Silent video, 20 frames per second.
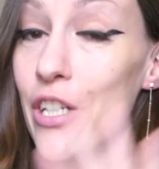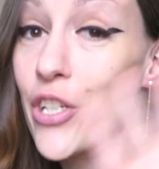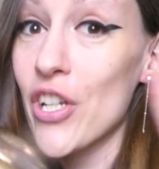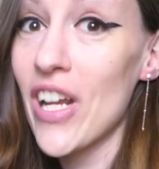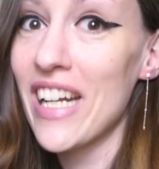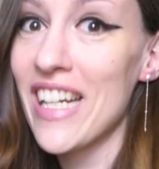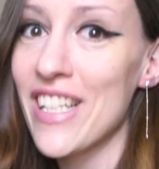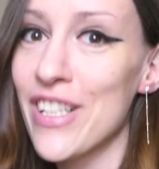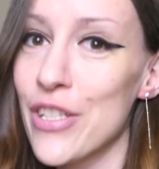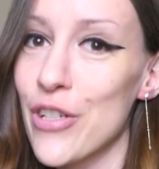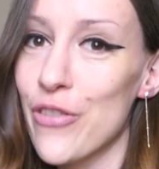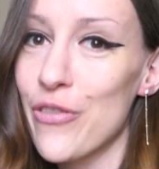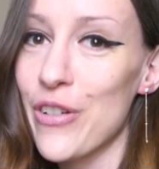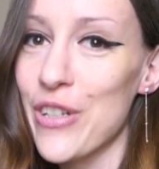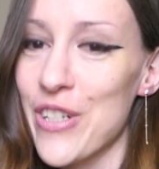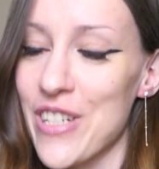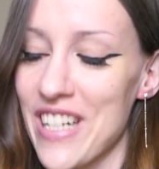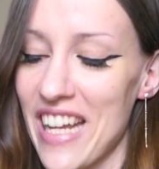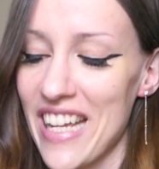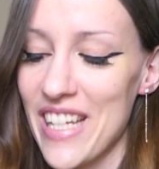challenge for
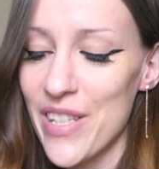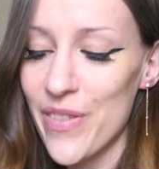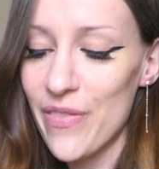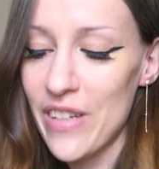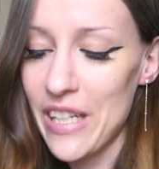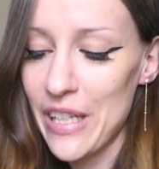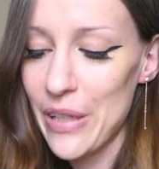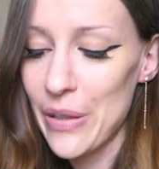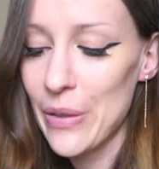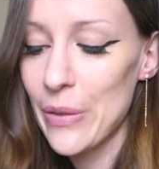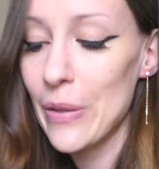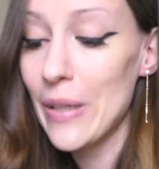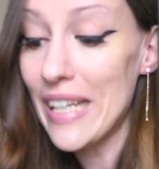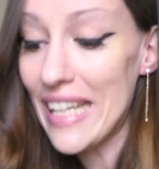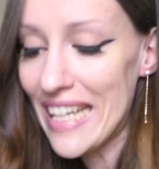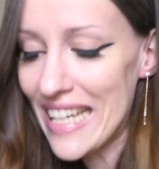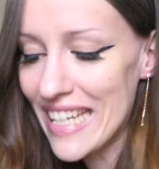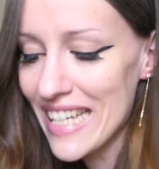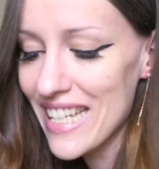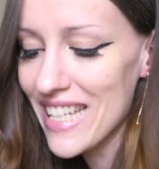today's video
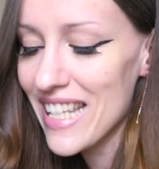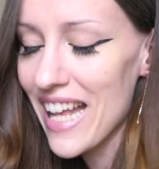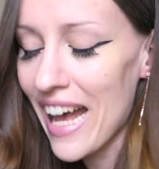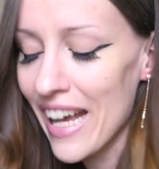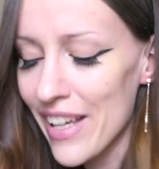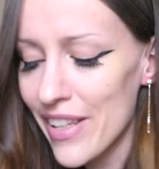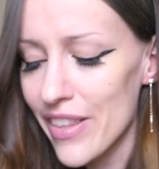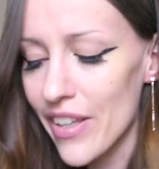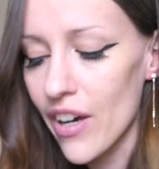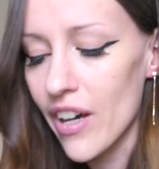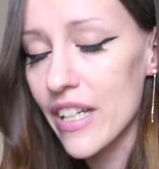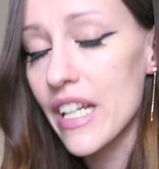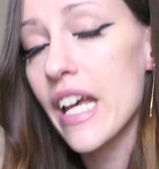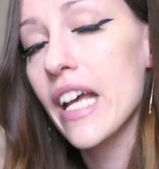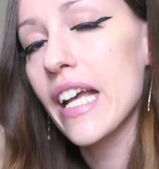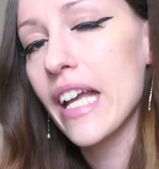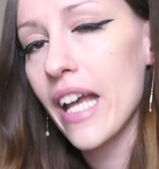is, I thought,